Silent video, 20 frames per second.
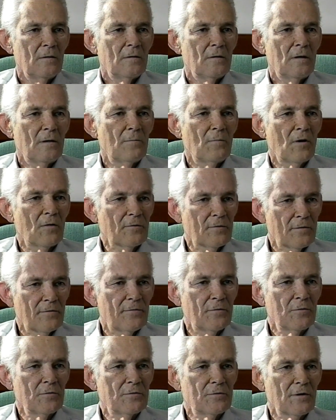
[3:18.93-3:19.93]
about the
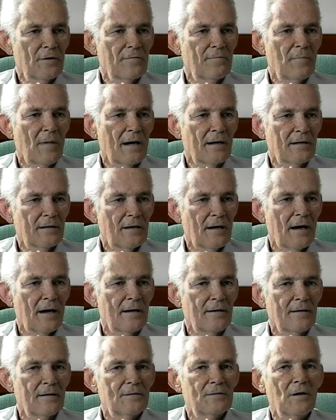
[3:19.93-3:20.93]
future of
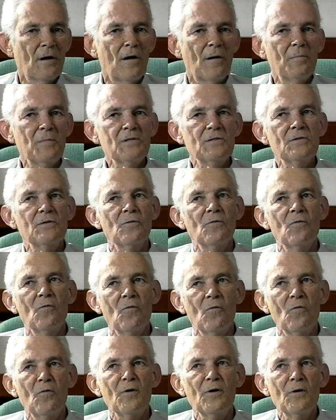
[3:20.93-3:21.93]
mankind. It's almost the
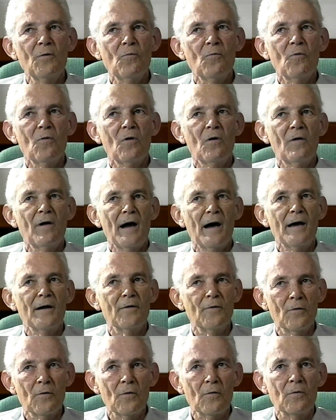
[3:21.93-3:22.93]
only war I
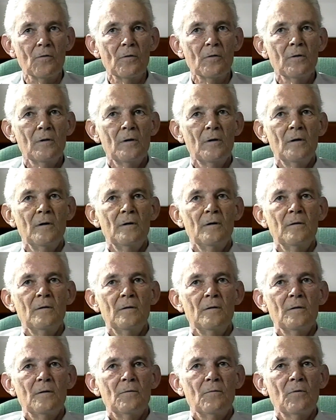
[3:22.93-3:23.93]
know
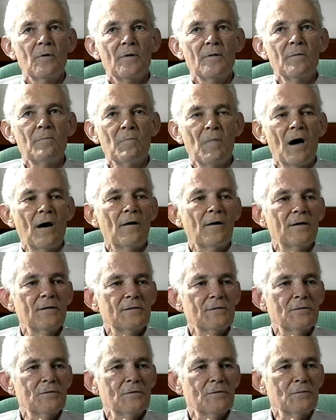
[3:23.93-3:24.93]
where the moral
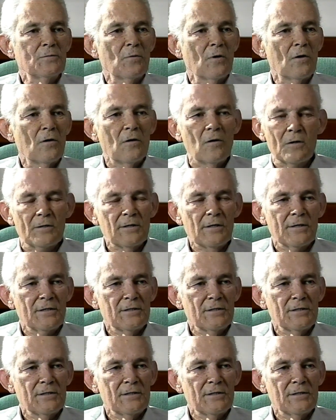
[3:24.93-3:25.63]
issues were utterly